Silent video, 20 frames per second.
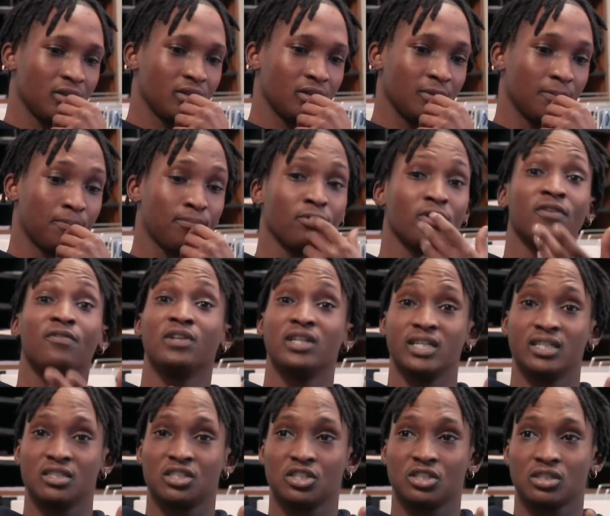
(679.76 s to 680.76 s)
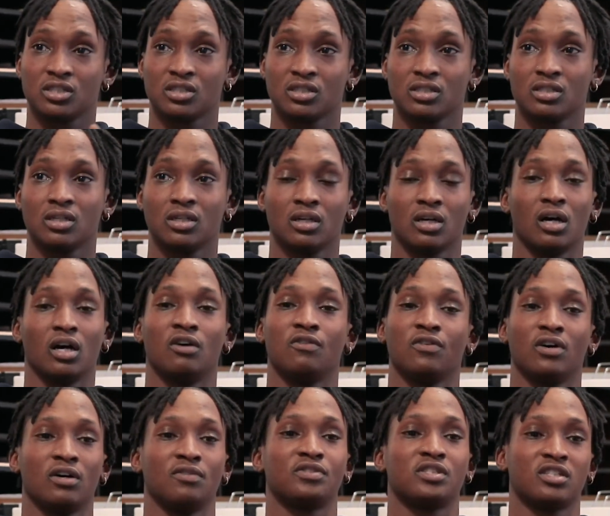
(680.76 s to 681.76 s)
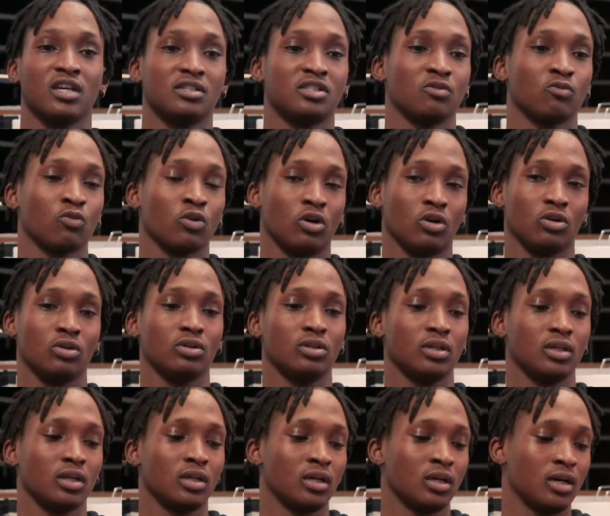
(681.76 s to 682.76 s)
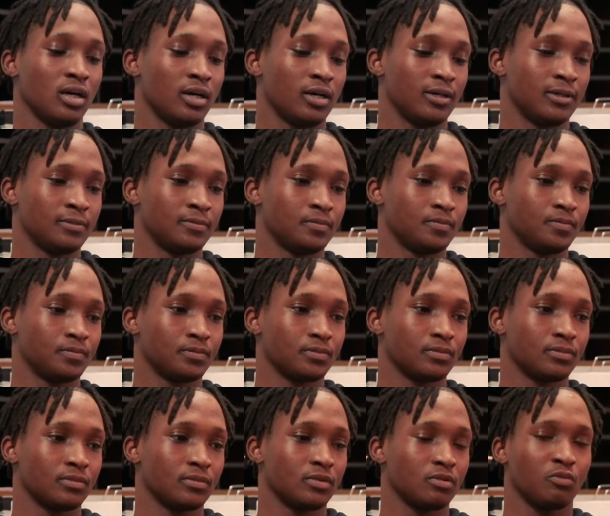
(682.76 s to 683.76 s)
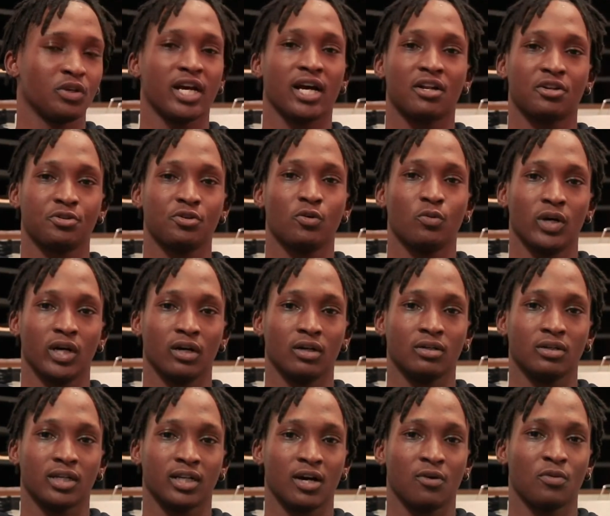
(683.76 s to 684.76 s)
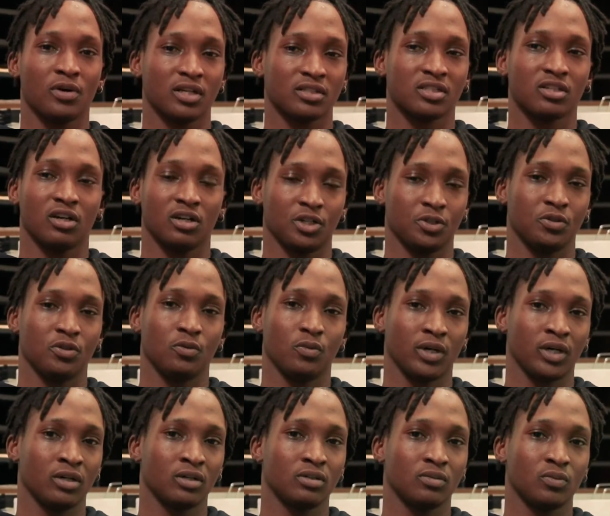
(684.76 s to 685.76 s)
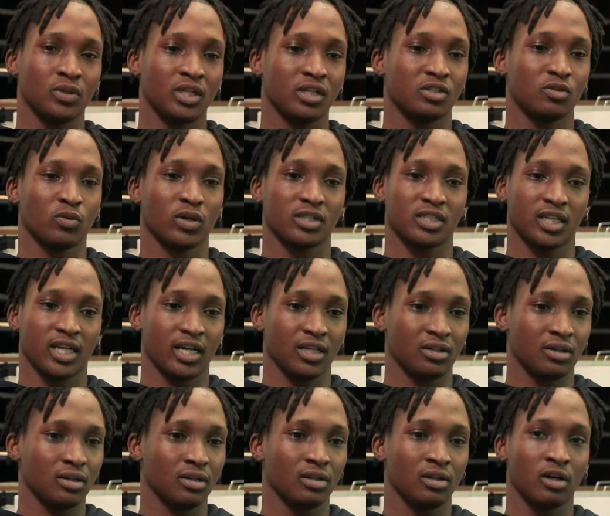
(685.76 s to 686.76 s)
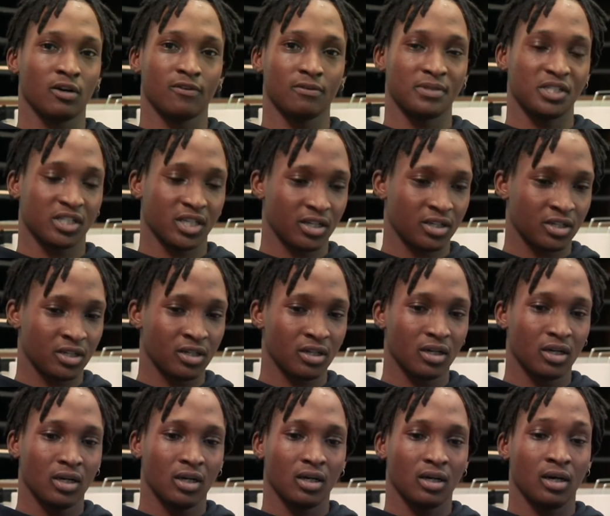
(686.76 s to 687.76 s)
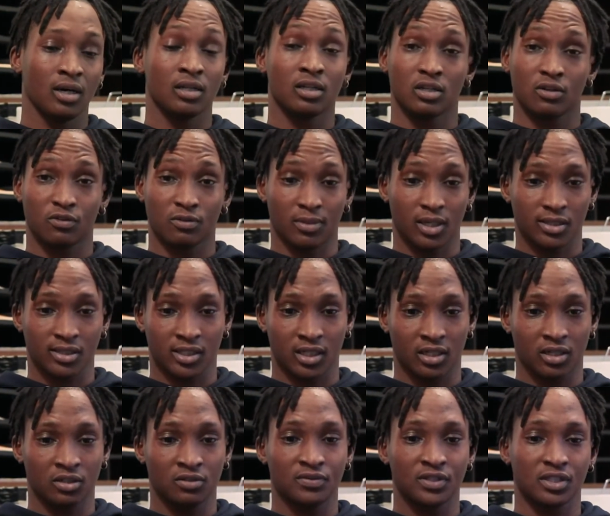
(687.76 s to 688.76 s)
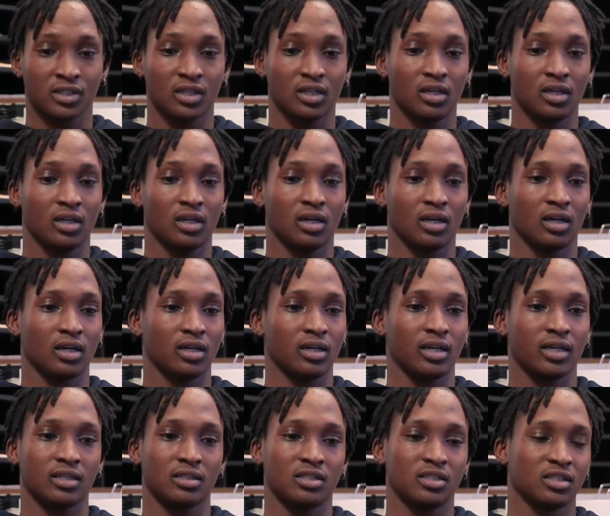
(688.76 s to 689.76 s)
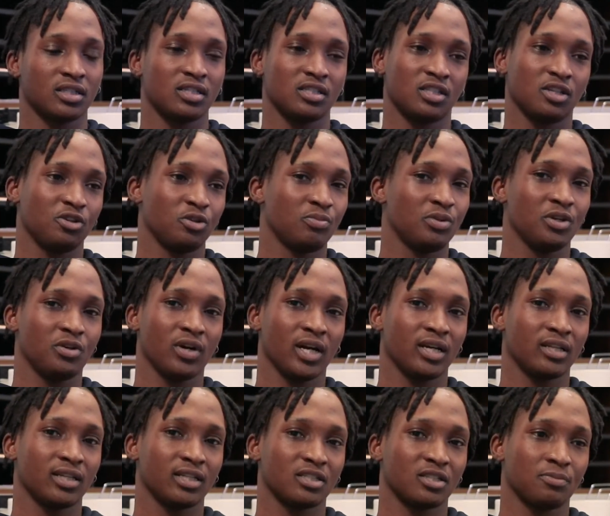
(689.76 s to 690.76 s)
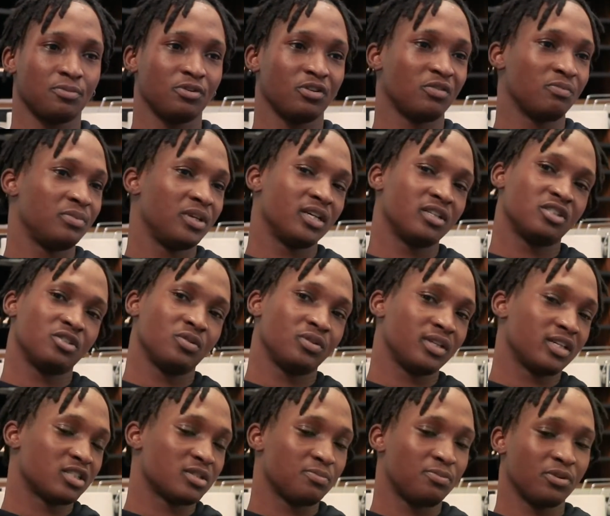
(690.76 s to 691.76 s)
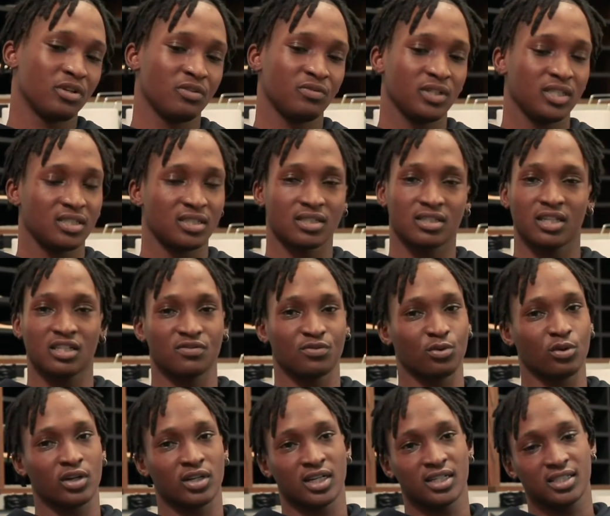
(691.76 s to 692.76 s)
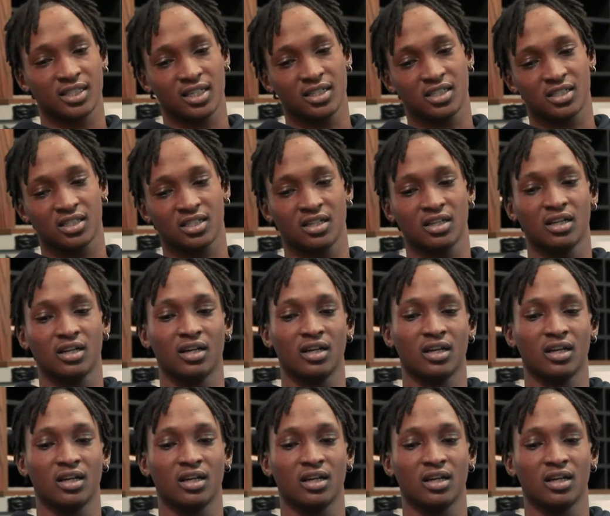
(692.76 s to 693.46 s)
The privilege of such a role. We got to do it well, and I want us to all do it well. We need to work together, learn from each other, learn from ourselves, and just continue to be great. That's the point of BSU, and that's the point of any successful organization.